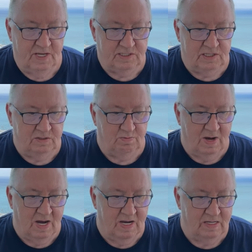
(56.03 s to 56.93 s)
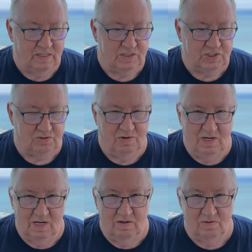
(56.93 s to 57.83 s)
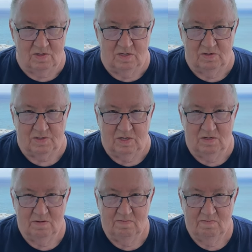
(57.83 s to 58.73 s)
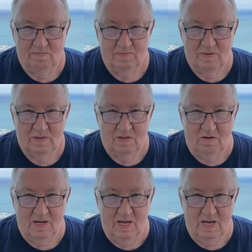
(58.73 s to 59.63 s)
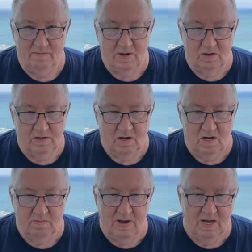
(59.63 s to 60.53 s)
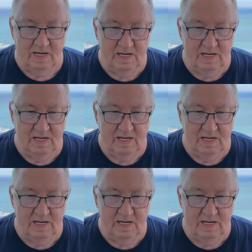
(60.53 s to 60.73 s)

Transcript: this is my street level culture. Okay, I'm not going to talk about